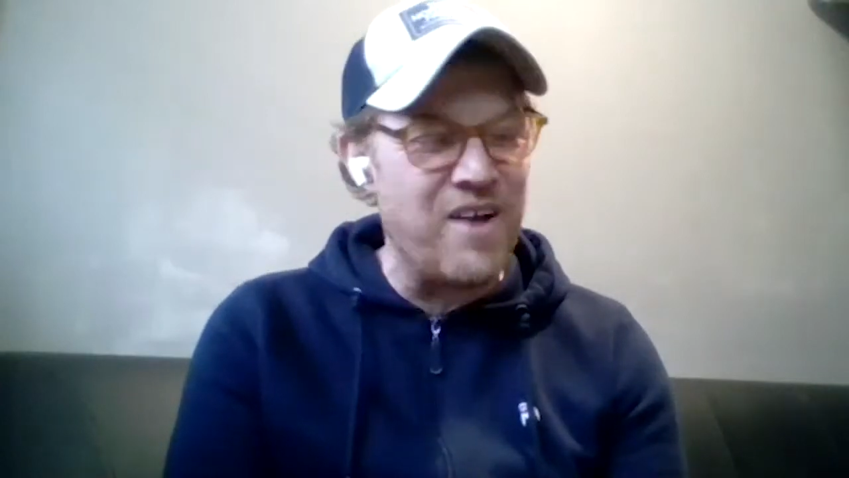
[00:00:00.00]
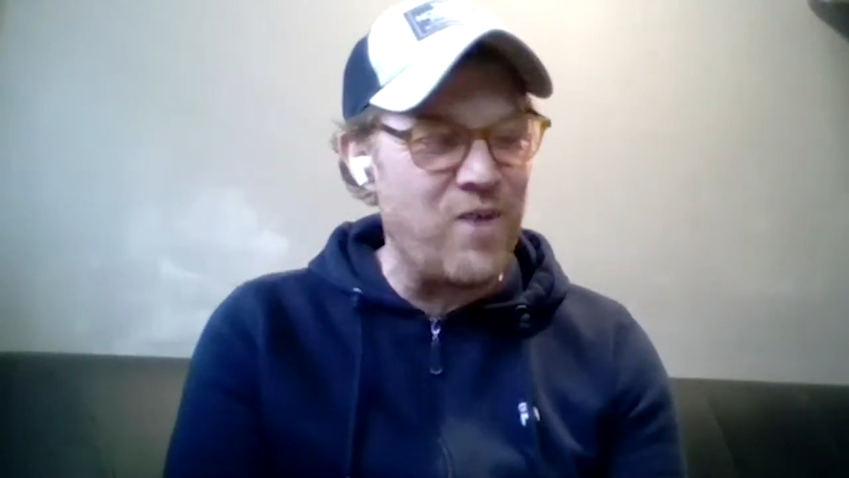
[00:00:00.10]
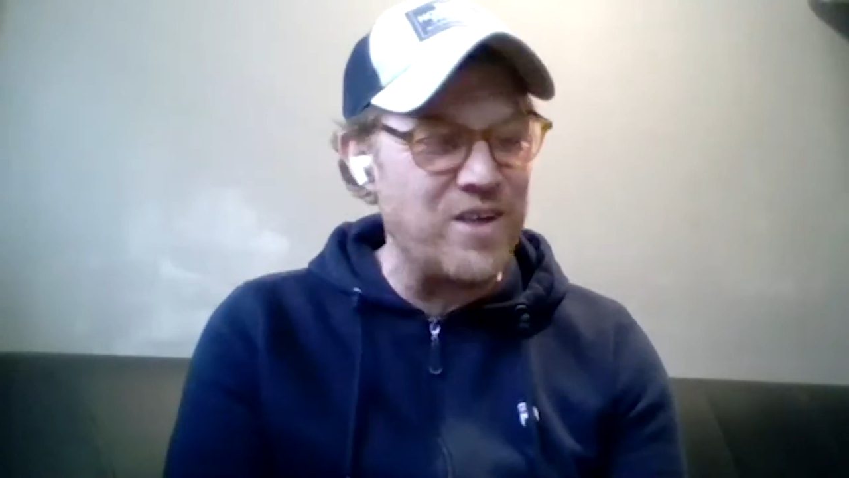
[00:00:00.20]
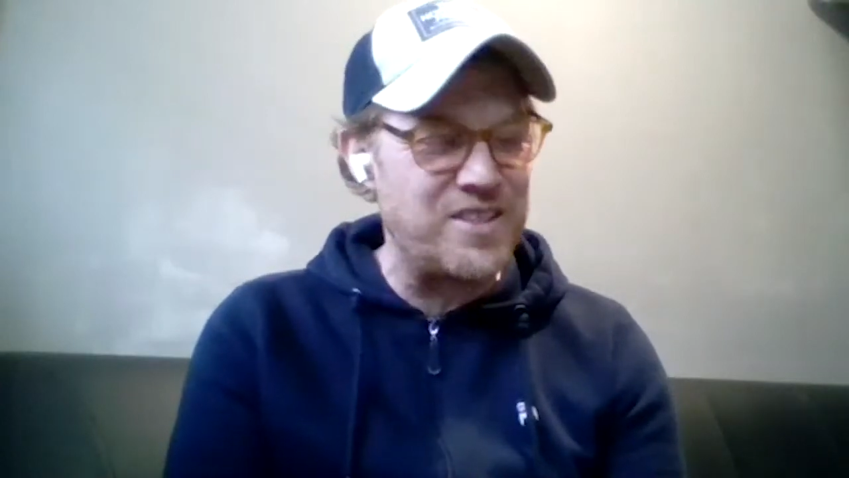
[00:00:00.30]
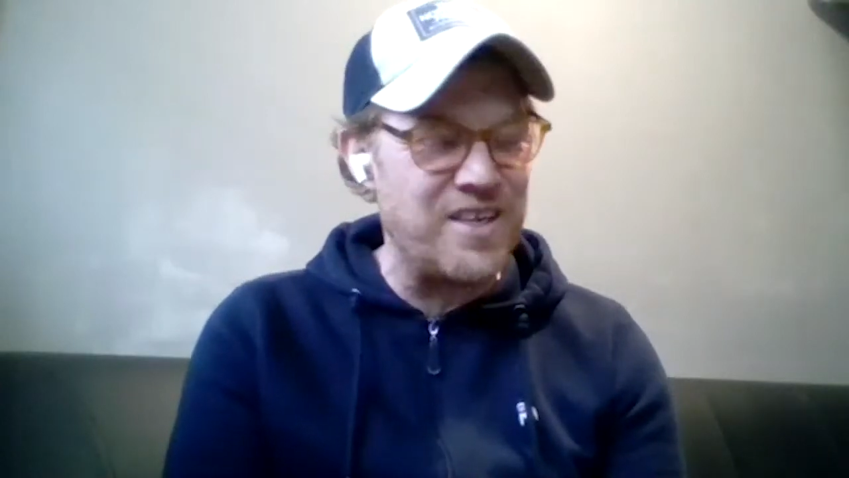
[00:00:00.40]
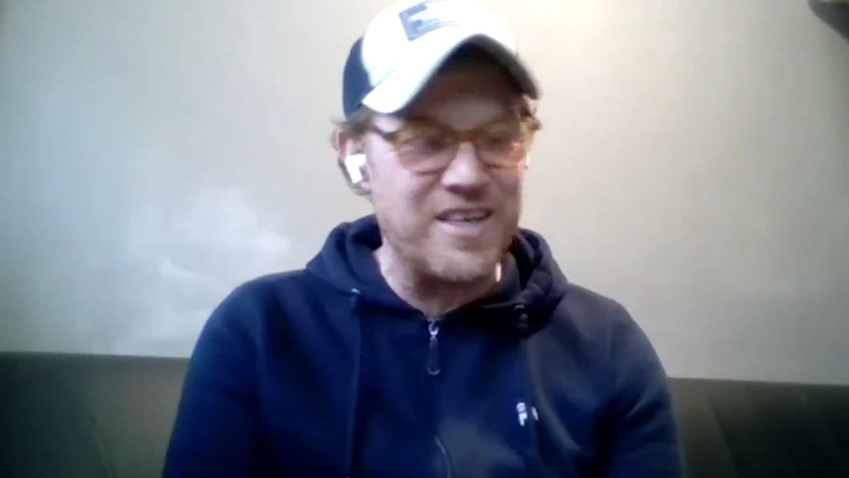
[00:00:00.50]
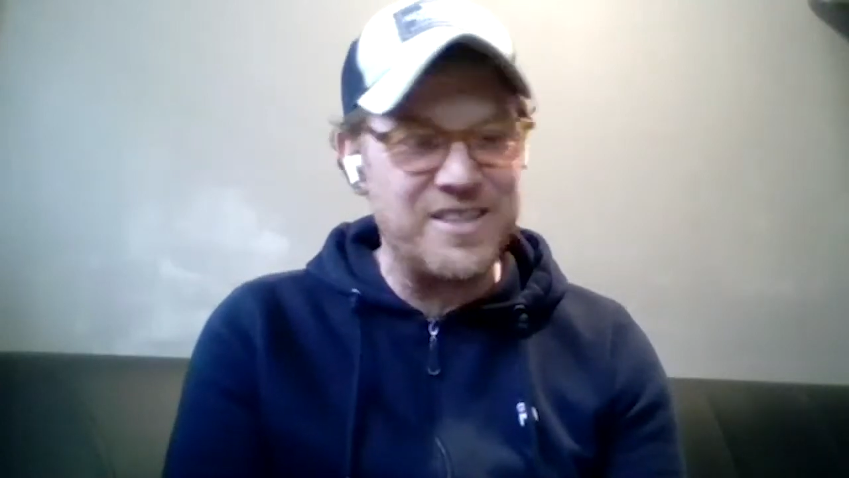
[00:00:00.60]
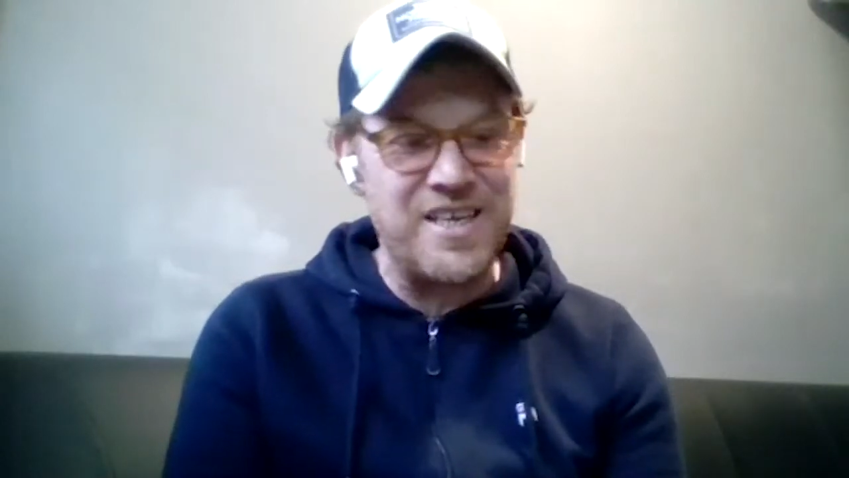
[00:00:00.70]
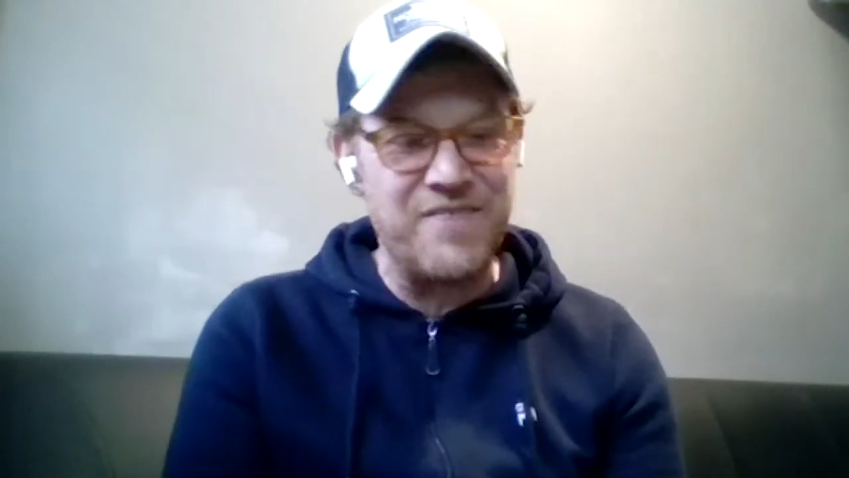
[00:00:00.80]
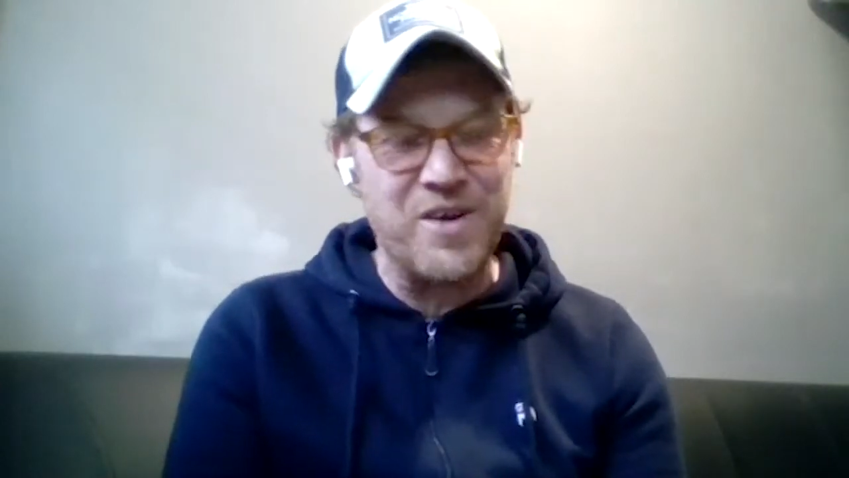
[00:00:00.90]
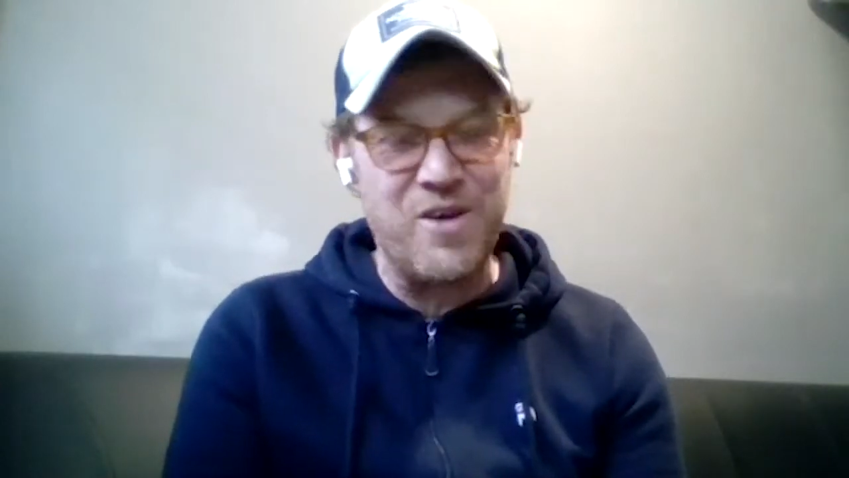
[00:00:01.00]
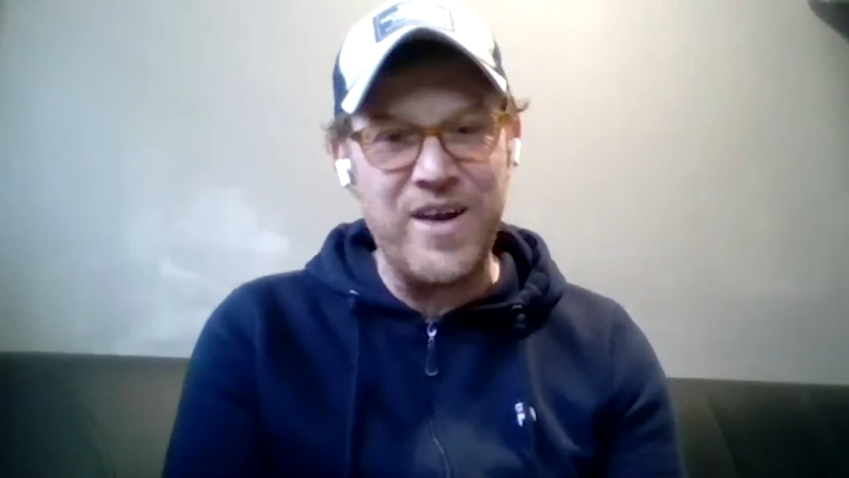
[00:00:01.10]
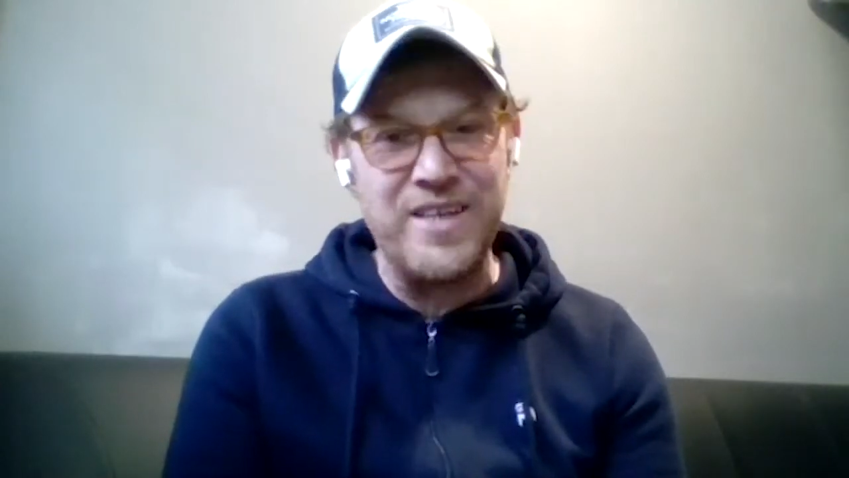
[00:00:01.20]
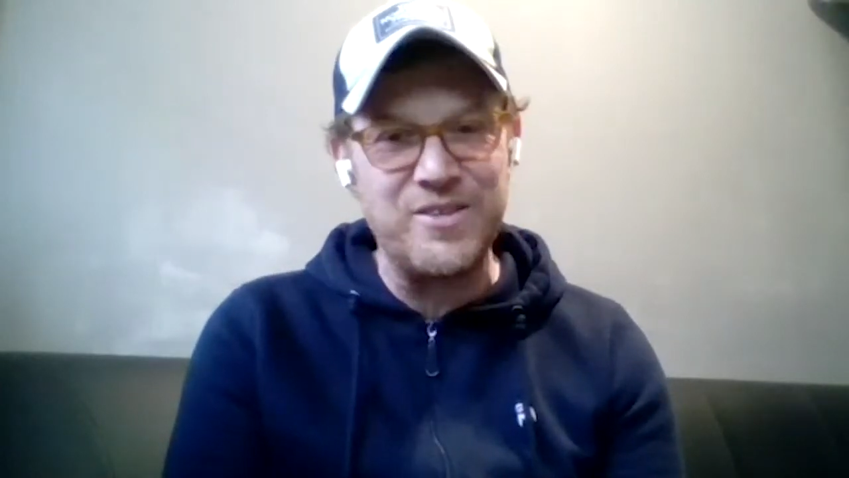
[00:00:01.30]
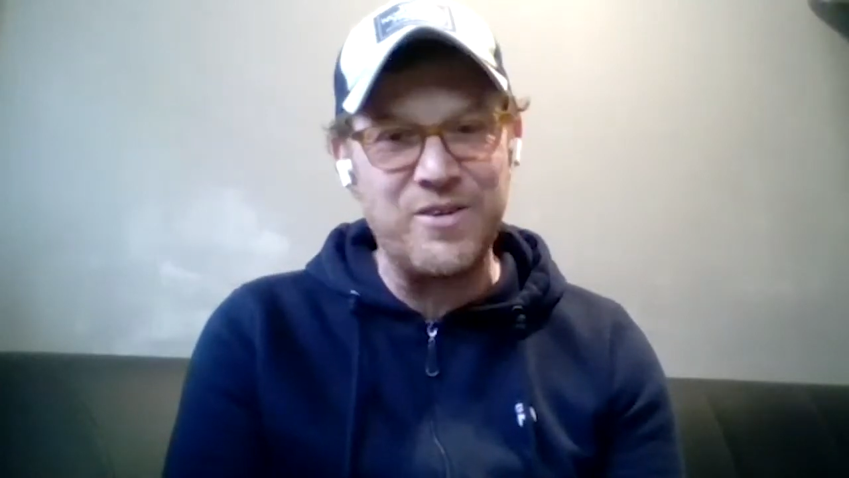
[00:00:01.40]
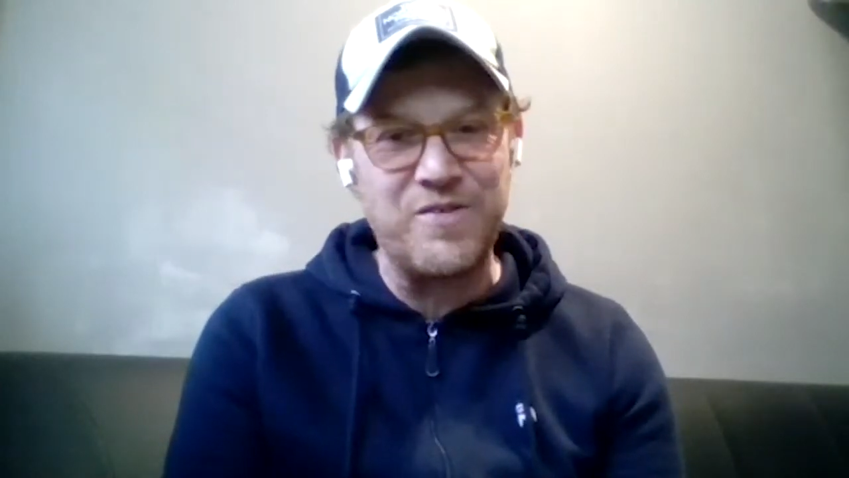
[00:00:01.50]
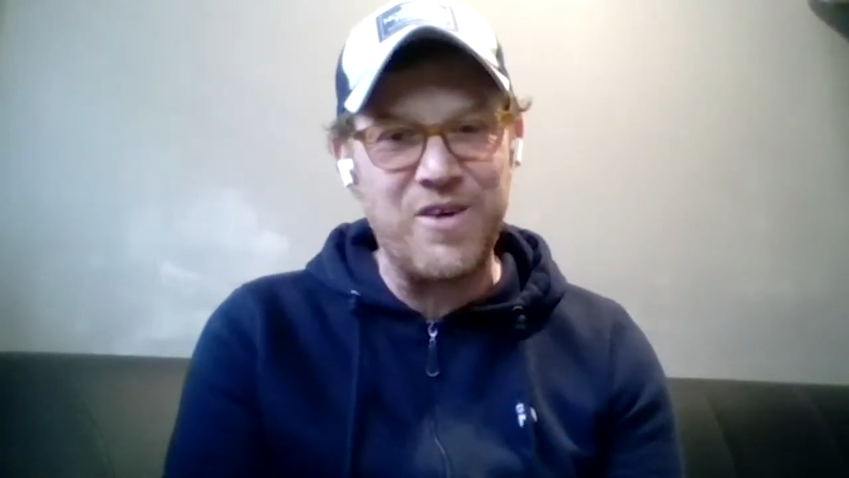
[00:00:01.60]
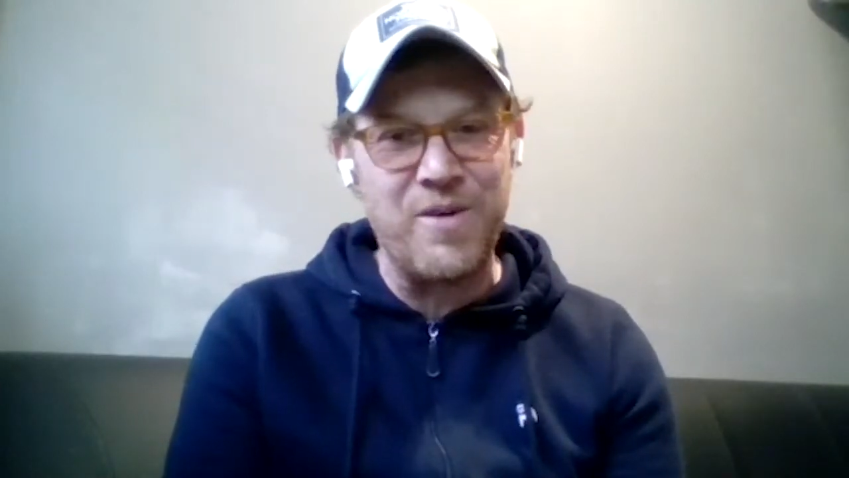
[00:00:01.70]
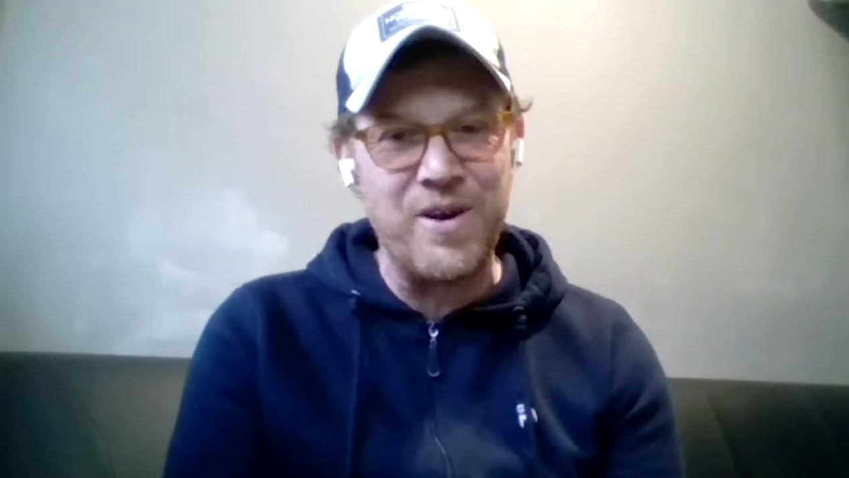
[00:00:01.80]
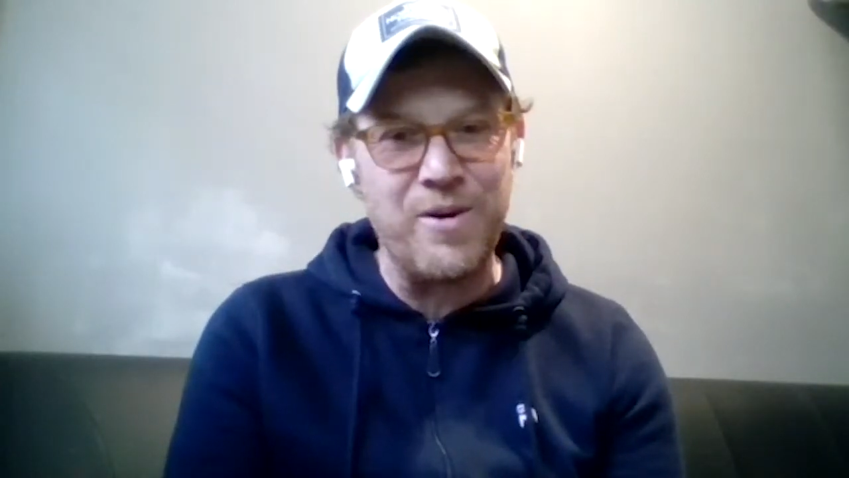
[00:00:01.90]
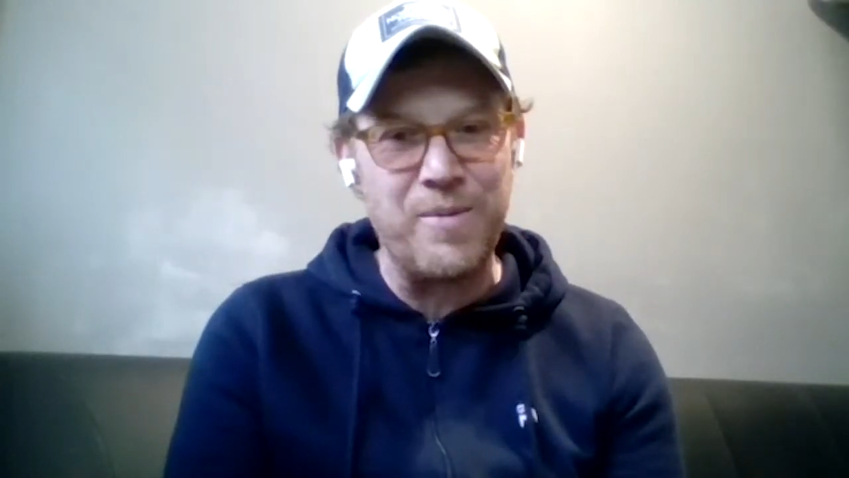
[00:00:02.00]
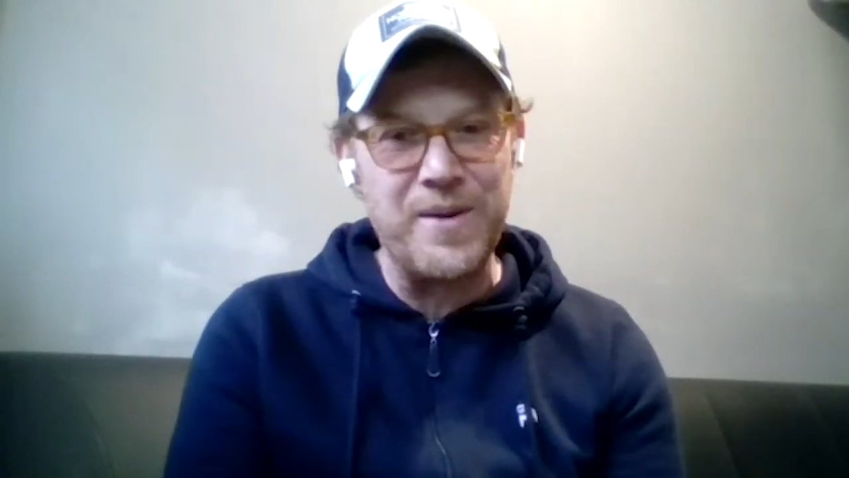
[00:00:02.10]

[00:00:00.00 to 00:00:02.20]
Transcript: I watched a lot of Steve McQueen stuff growing up,